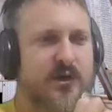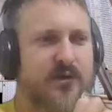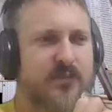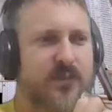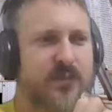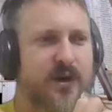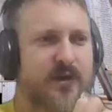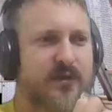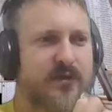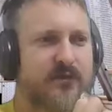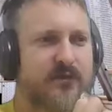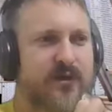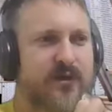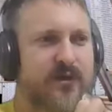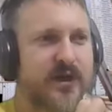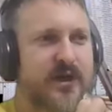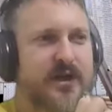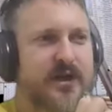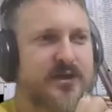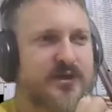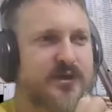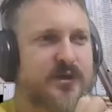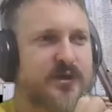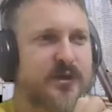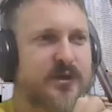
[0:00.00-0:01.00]
But the thing
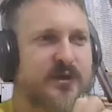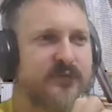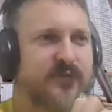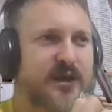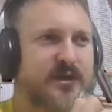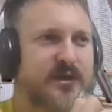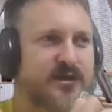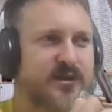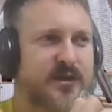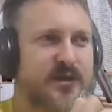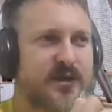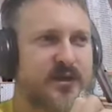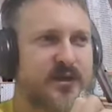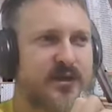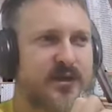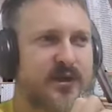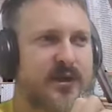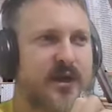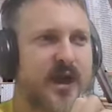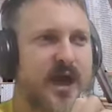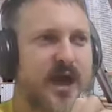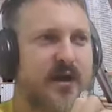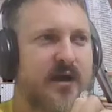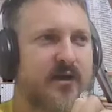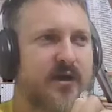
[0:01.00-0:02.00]
is, if they sit in the
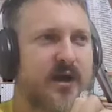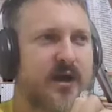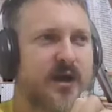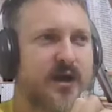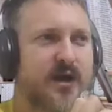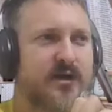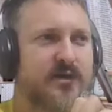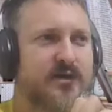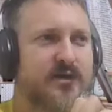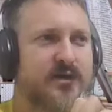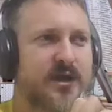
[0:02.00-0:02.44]
garage